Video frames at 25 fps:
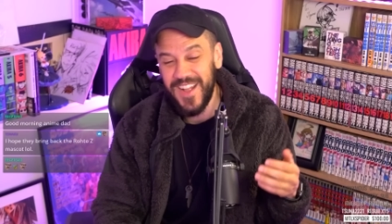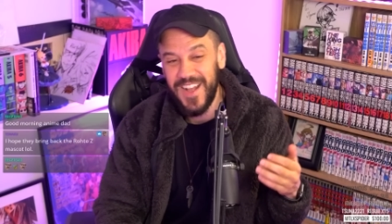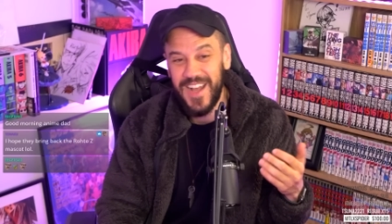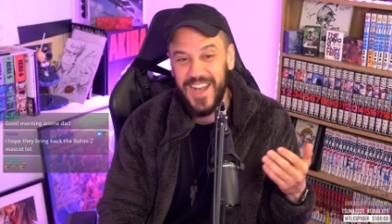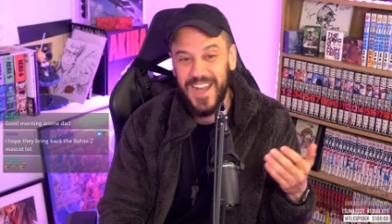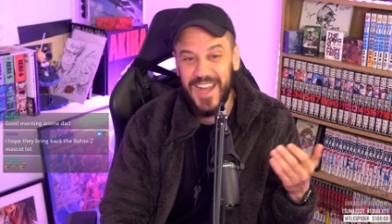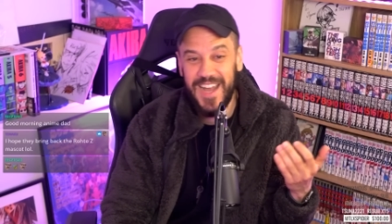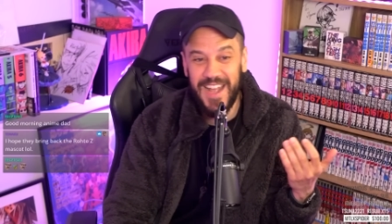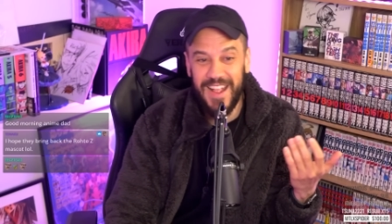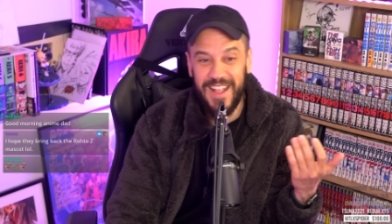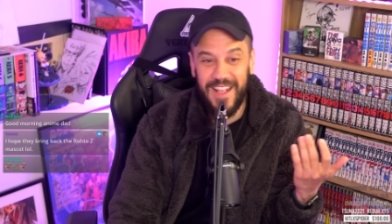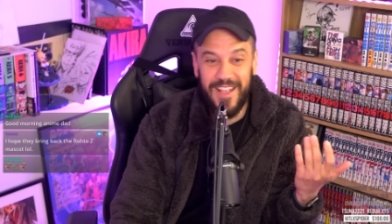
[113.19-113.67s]

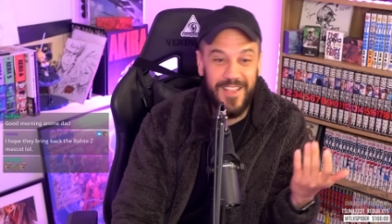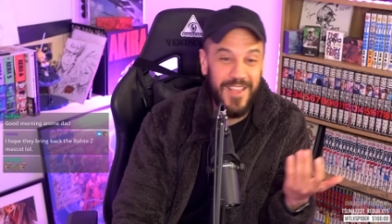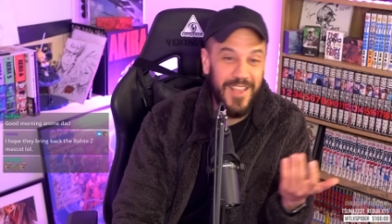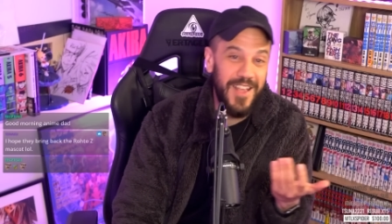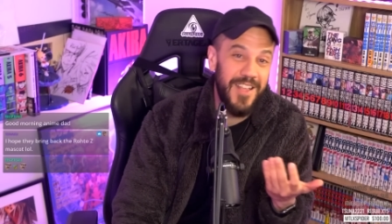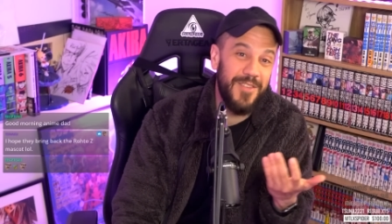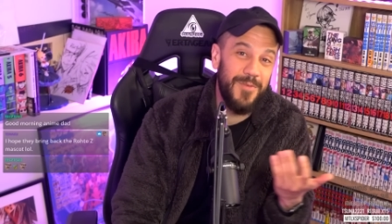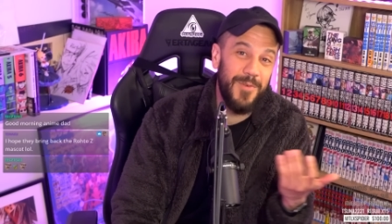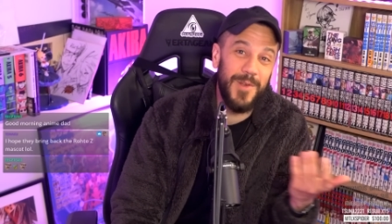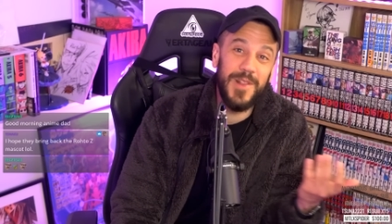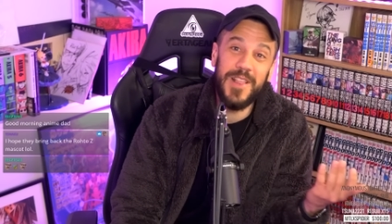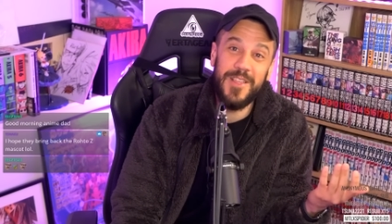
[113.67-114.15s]
Uh, it,
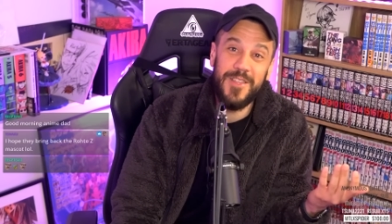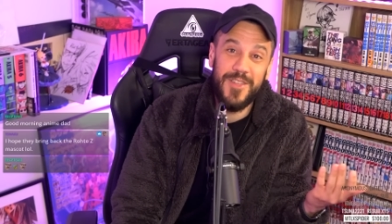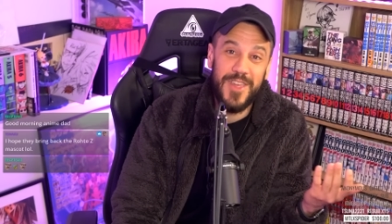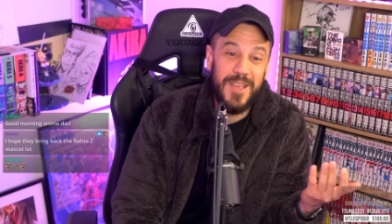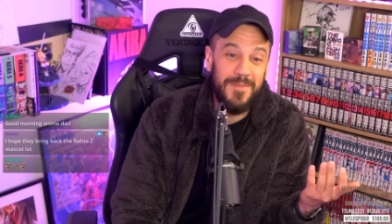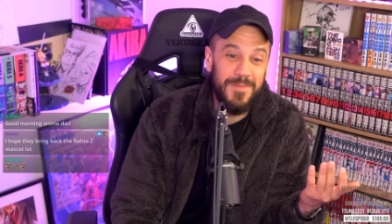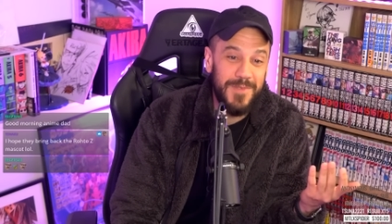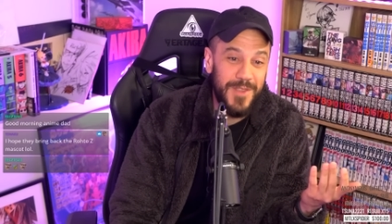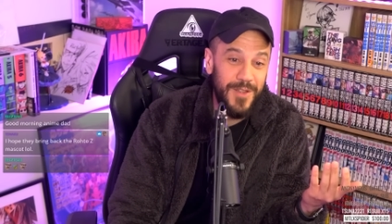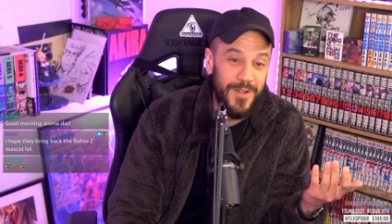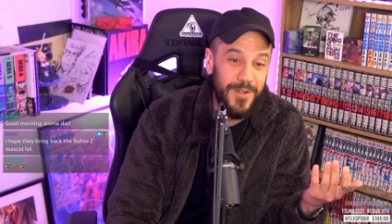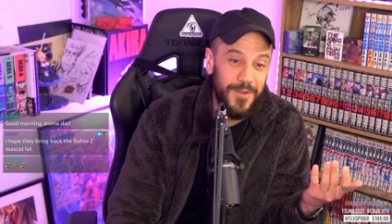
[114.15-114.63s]
it's really
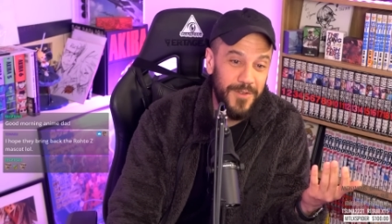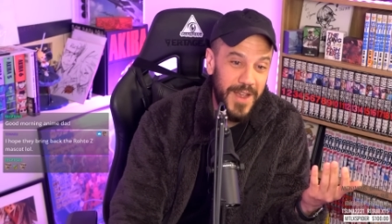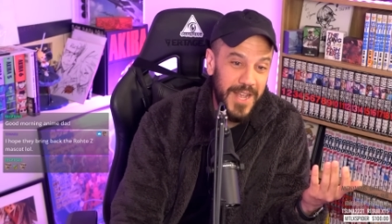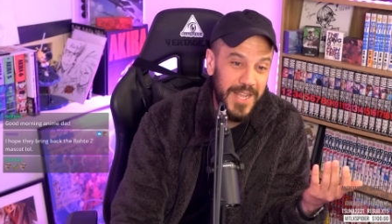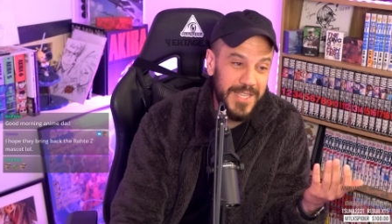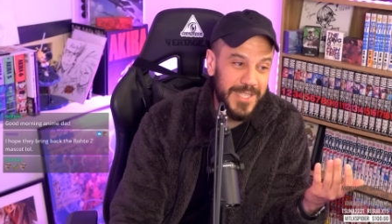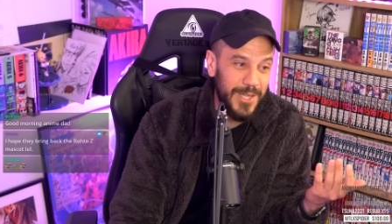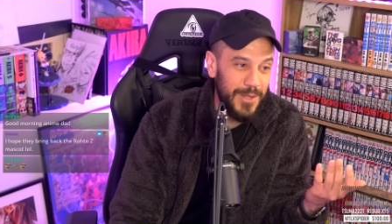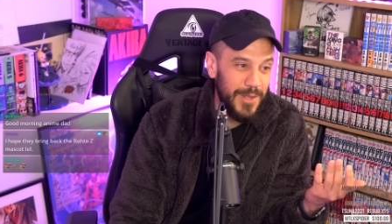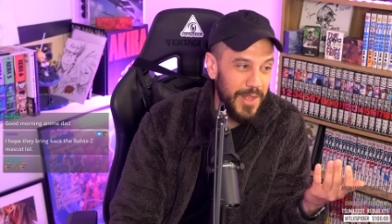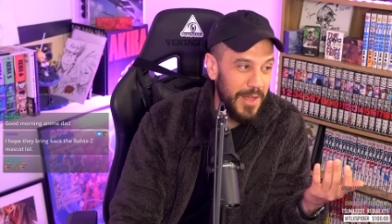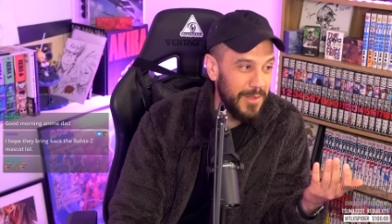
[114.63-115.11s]
cheap too,
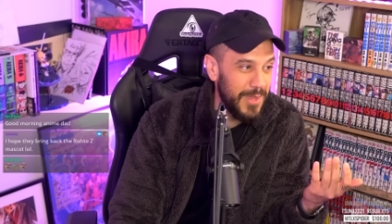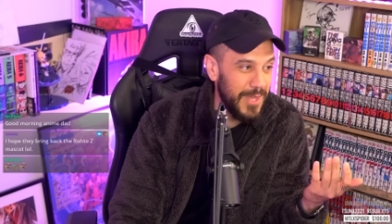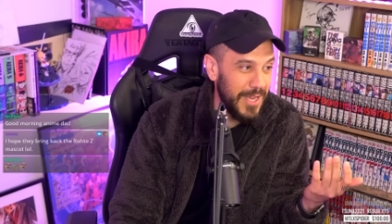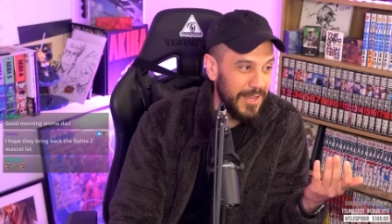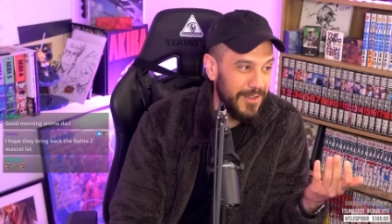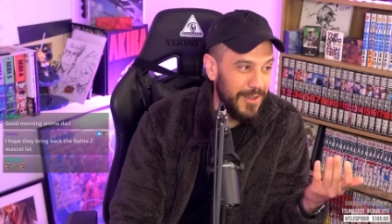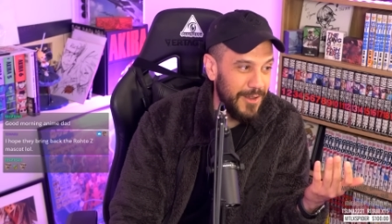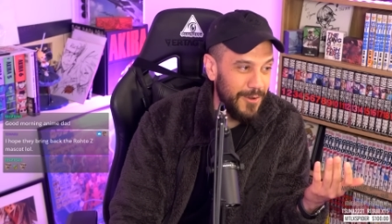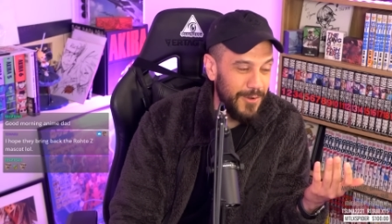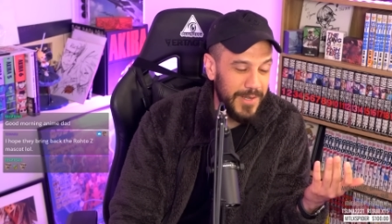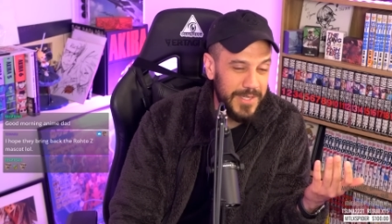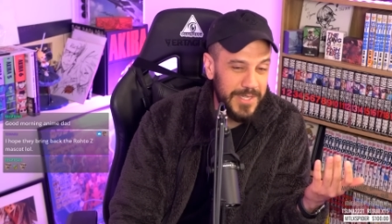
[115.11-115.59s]
right? So the other
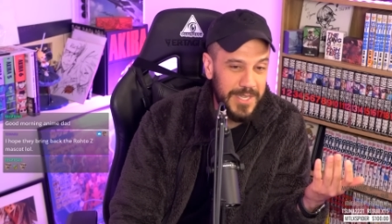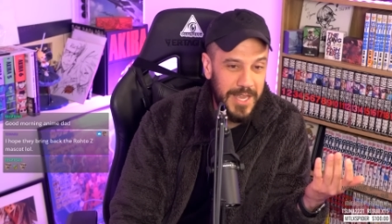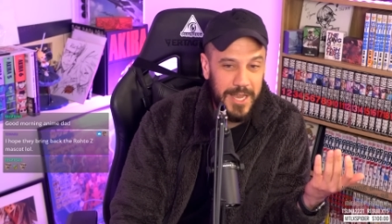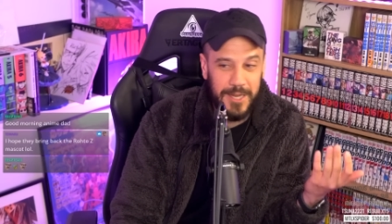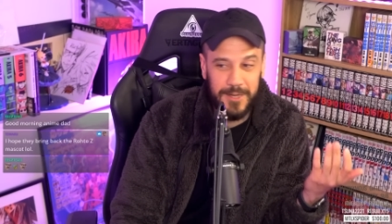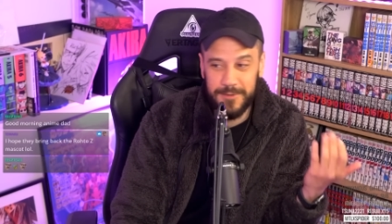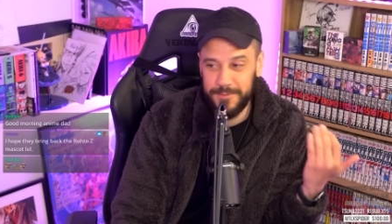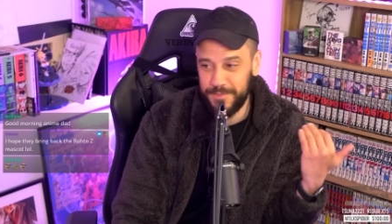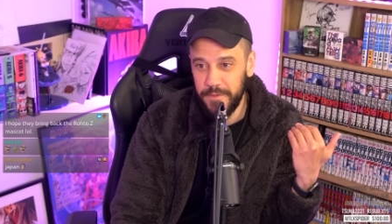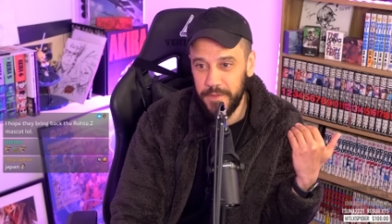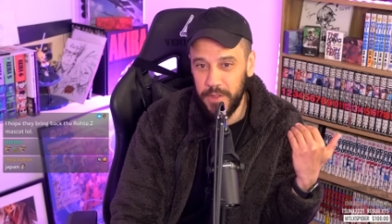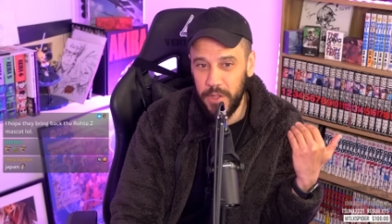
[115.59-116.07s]
thing too is
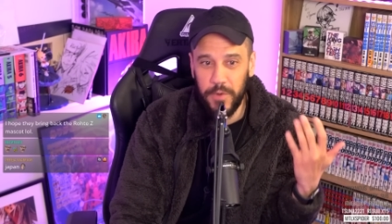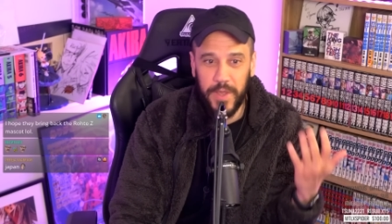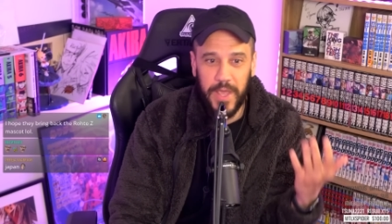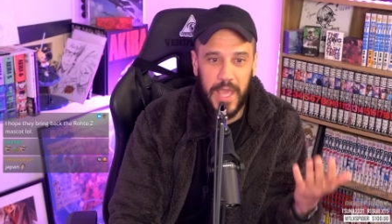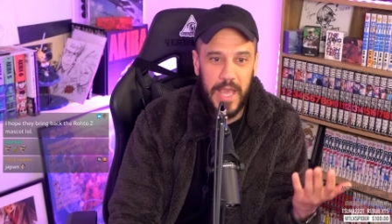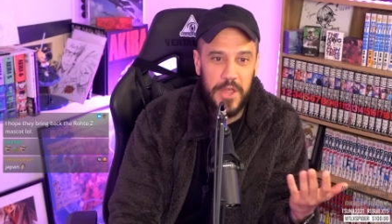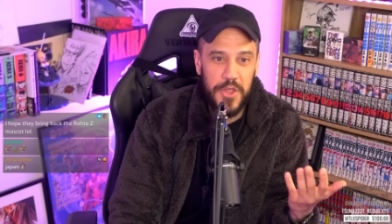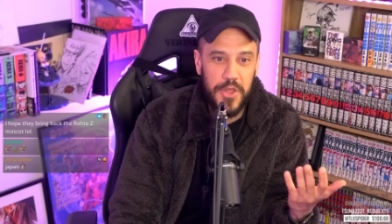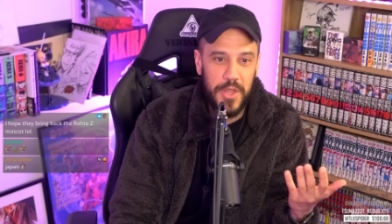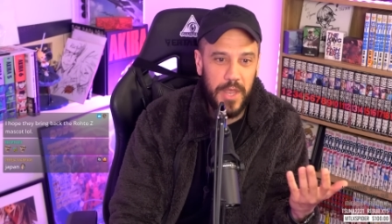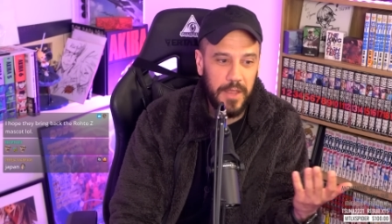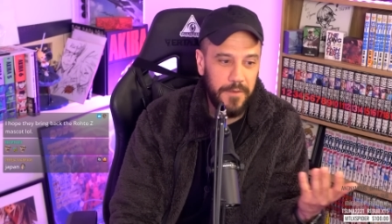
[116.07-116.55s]
like
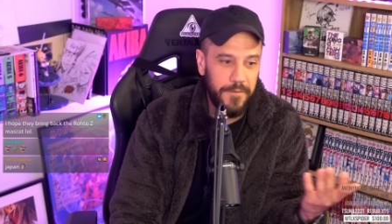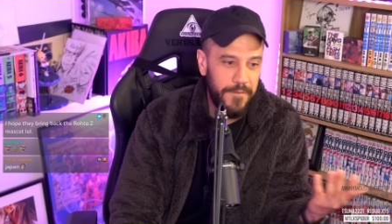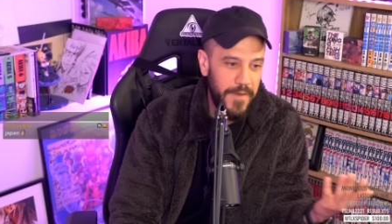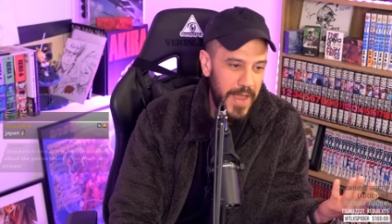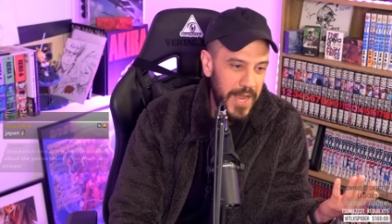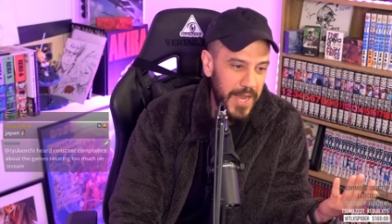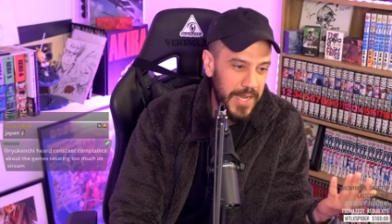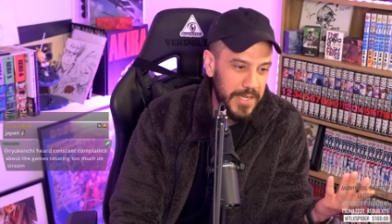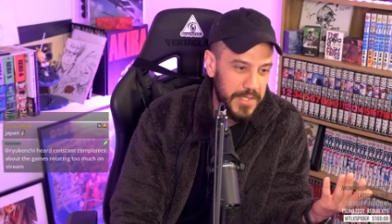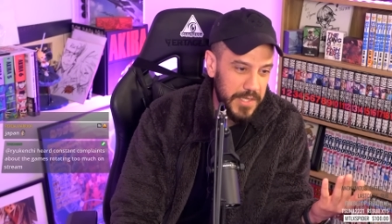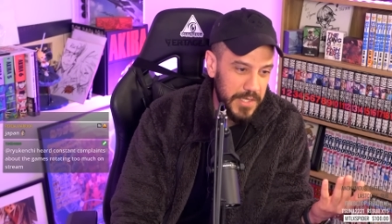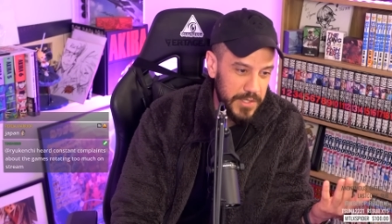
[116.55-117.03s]
location, like
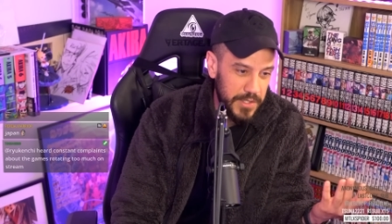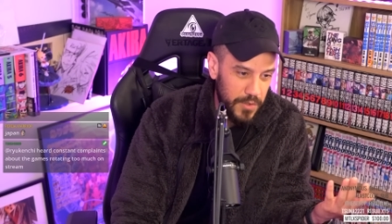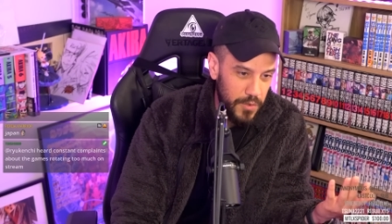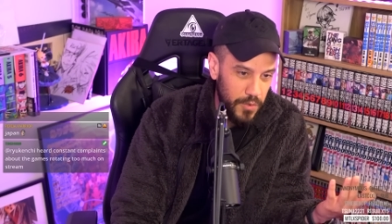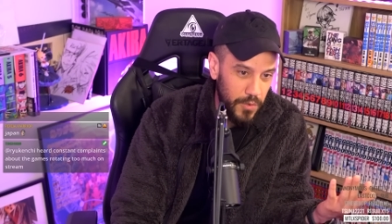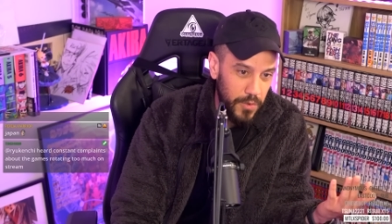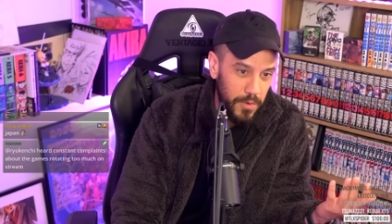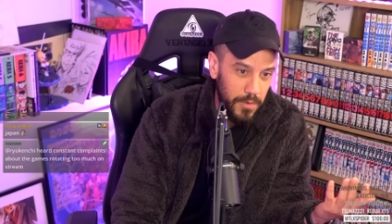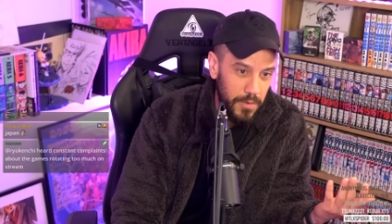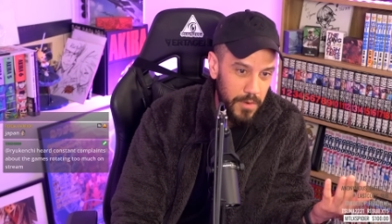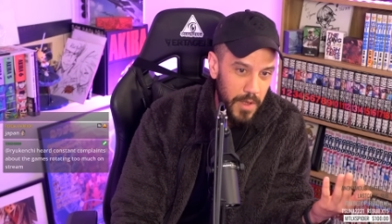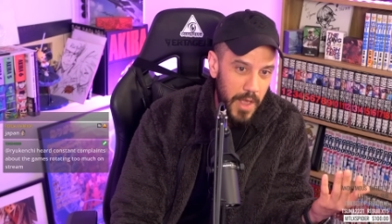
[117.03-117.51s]
Vegas is
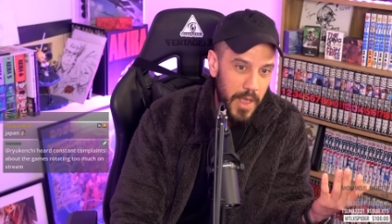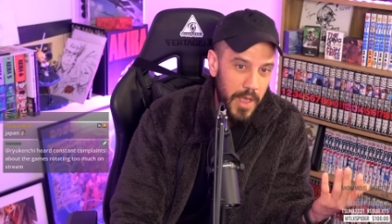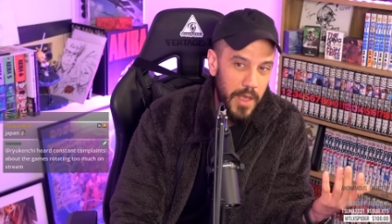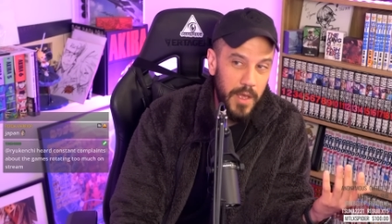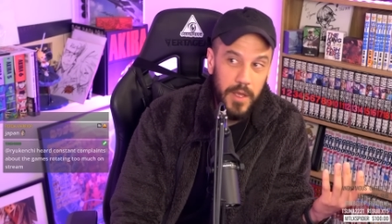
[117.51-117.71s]
cool.